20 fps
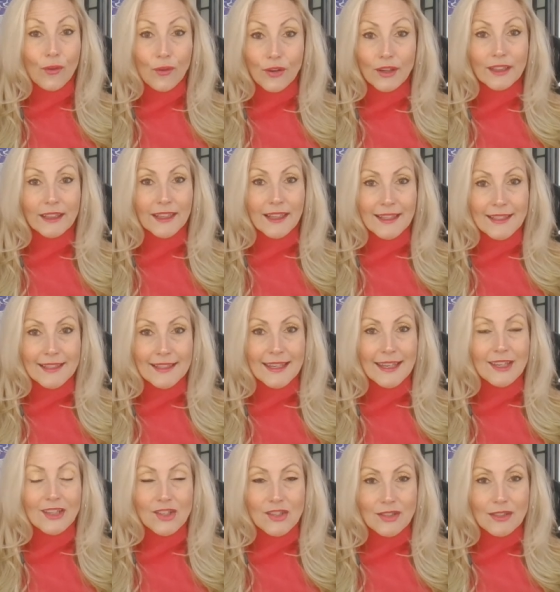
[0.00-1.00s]

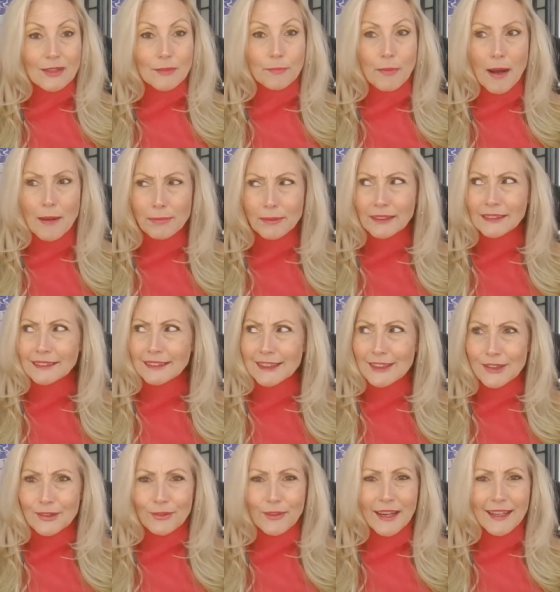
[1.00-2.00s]
organizations,
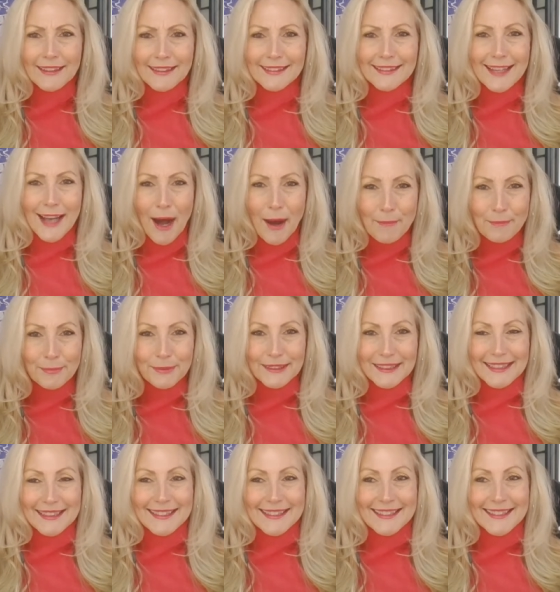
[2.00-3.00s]
publicly traded
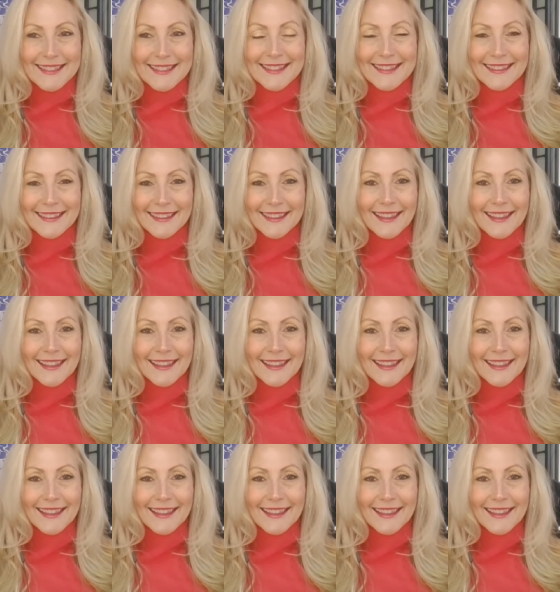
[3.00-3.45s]
companies,